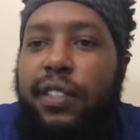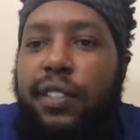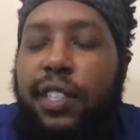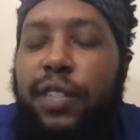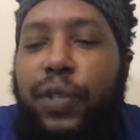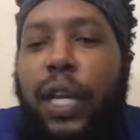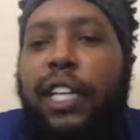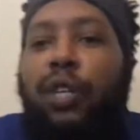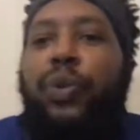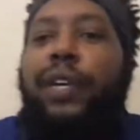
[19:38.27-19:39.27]
Because
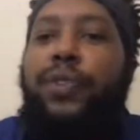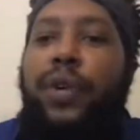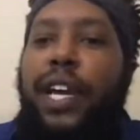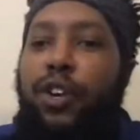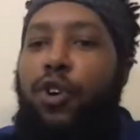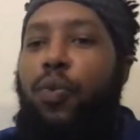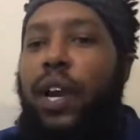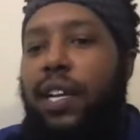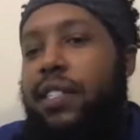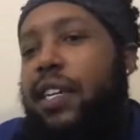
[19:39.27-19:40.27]
if you enter around,
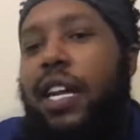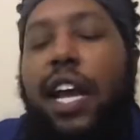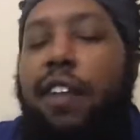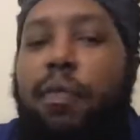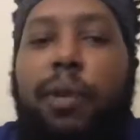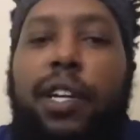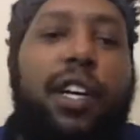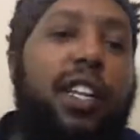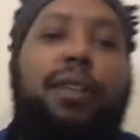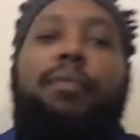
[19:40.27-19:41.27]
because again, I never been to
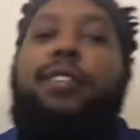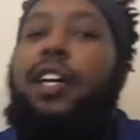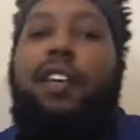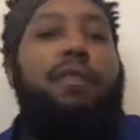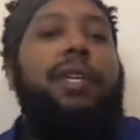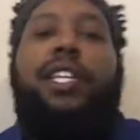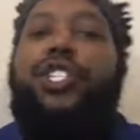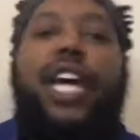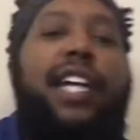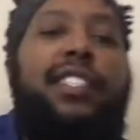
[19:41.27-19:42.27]
Columbus, I never been to
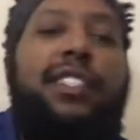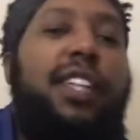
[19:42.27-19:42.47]
Jackson,